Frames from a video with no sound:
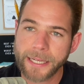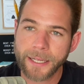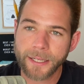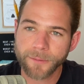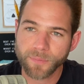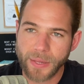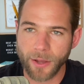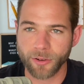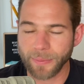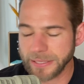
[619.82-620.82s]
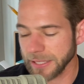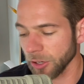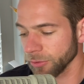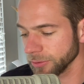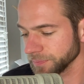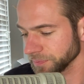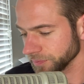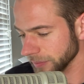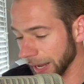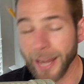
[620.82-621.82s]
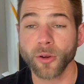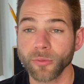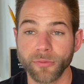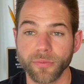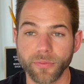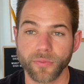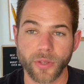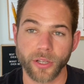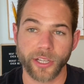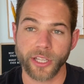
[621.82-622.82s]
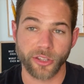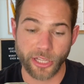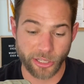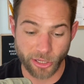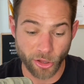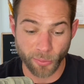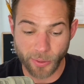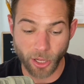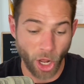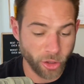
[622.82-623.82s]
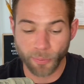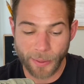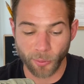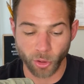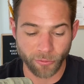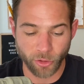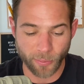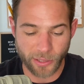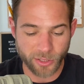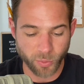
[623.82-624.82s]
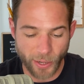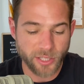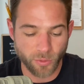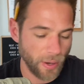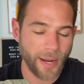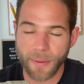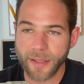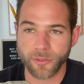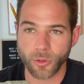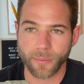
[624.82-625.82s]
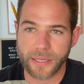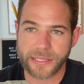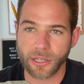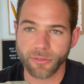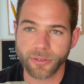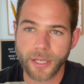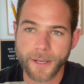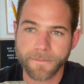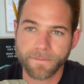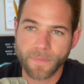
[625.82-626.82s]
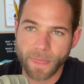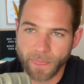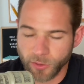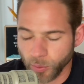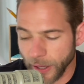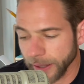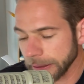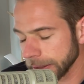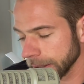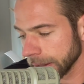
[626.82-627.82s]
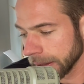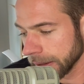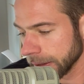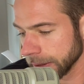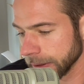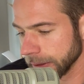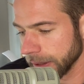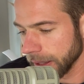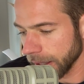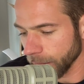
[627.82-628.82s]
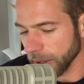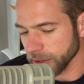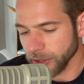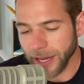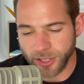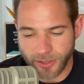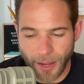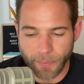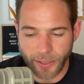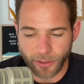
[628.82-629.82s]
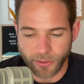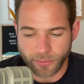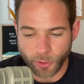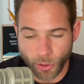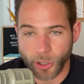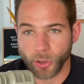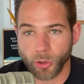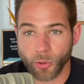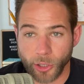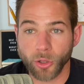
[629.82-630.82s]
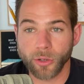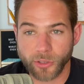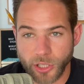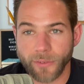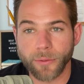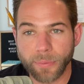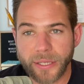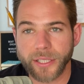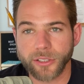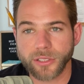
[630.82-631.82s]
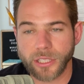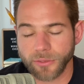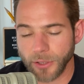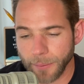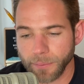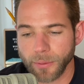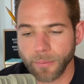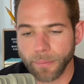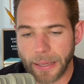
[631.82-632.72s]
out of myself? I don't and and other other people don't view me this way. So why am I viewing myself this way? Anyways, you got to stop being critical critical of yourself and beating yourself up by